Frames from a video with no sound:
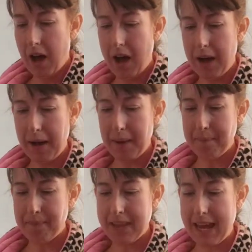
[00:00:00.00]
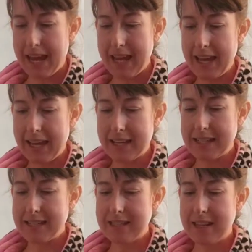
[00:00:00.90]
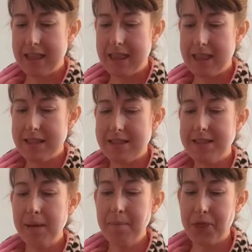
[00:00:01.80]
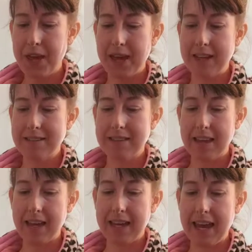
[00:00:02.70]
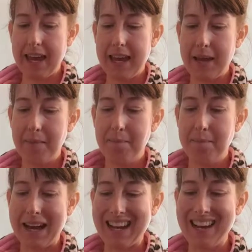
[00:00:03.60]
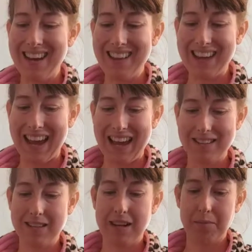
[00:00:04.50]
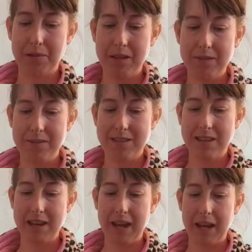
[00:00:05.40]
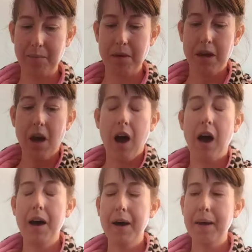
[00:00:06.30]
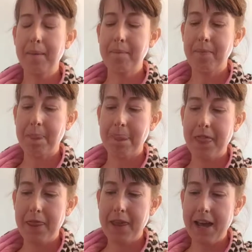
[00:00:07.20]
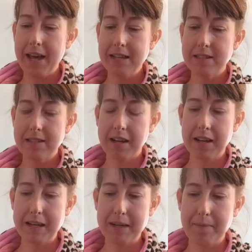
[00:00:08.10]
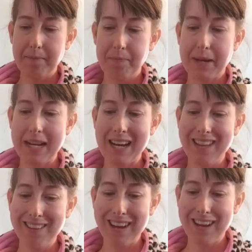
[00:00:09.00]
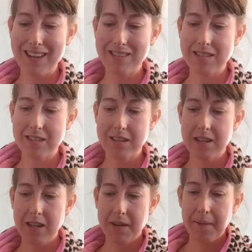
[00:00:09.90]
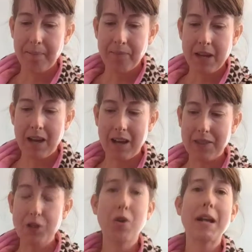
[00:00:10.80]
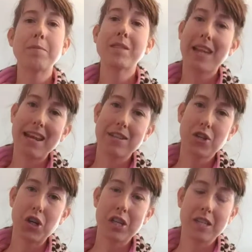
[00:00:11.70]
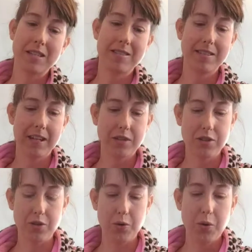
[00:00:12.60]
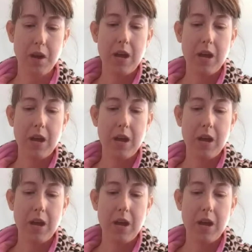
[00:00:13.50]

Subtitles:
And some things like a mycolic acid, I believe is the name, that mycolic acid, the gram stain is harder to stick to.